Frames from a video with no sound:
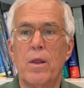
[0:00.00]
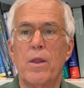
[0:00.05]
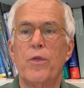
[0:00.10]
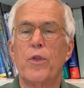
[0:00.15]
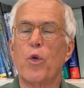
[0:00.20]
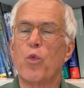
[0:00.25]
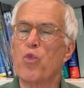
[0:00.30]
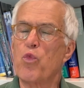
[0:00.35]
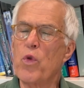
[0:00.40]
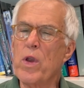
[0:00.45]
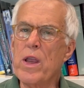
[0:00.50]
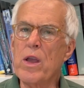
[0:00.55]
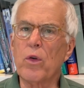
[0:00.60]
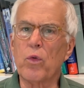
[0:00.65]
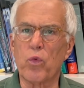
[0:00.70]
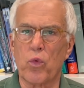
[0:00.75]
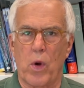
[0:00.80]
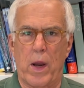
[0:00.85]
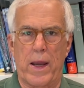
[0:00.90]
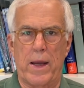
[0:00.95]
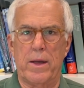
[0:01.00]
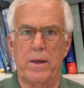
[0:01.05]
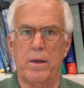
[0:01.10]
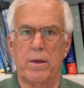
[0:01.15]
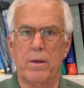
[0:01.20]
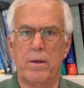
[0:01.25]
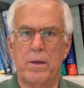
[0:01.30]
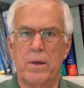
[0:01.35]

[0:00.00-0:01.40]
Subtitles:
The real rate